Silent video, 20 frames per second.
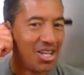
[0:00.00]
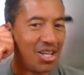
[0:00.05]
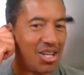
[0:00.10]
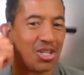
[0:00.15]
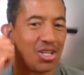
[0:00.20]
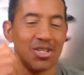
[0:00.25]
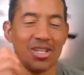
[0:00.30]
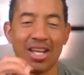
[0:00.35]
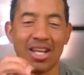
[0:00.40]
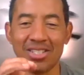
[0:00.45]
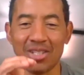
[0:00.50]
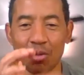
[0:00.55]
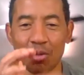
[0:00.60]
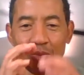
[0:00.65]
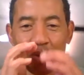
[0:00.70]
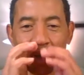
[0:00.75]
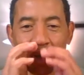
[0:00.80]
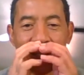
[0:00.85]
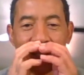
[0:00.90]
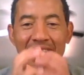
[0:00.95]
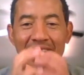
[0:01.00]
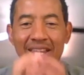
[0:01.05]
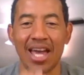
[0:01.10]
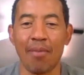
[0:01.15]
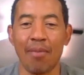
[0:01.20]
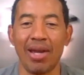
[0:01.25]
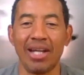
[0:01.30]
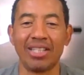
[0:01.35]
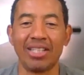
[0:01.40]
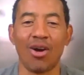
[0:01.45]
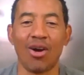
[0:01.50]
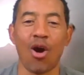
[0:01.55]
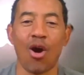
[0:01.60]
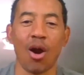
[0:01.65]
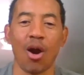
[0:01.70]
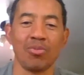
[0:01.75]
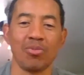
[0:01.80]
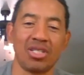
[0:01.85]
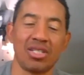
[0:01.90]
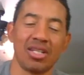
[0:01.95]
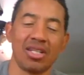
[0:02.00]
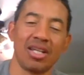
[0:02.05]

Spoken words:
So make the arms.